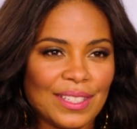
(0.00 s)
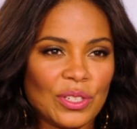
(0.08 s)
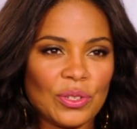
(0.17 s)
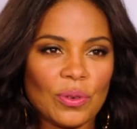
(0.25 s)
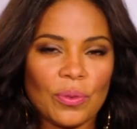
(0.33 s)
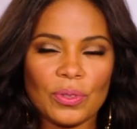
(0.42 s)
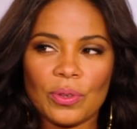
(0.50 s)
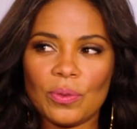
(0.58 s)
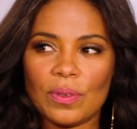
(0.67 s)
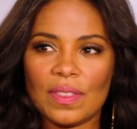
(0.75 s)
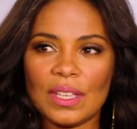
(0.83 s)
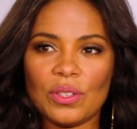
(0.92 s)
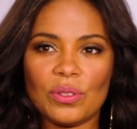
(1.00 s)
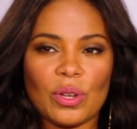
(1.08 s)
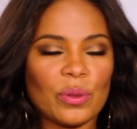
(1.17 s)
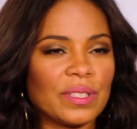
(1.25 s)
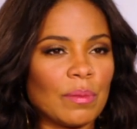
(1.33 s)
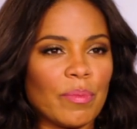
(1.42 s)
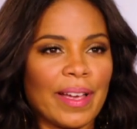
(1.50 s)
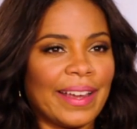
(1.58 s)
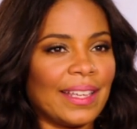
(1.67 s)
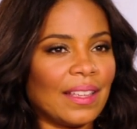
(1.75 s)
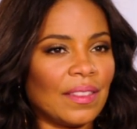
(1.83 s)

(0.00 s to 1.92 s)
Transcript: You know, you you think you know somebody,